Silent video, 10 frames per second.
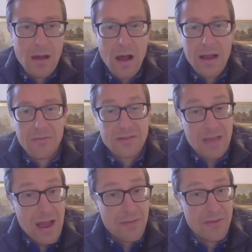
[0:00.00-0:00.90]
I
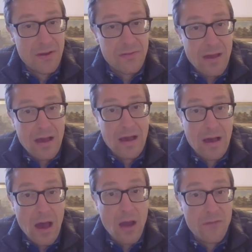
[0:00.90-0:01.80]
understand
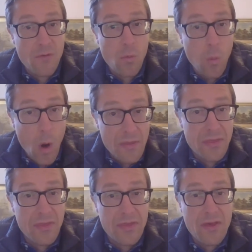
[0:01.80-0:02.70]
that over
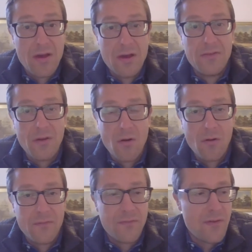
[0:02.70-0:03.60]
one third
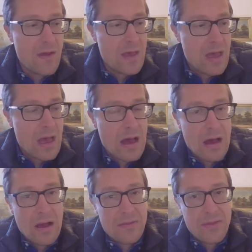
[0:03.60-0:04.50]
of
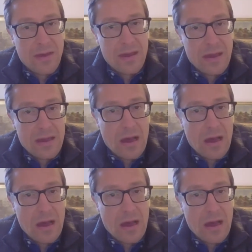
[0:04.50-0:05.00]
the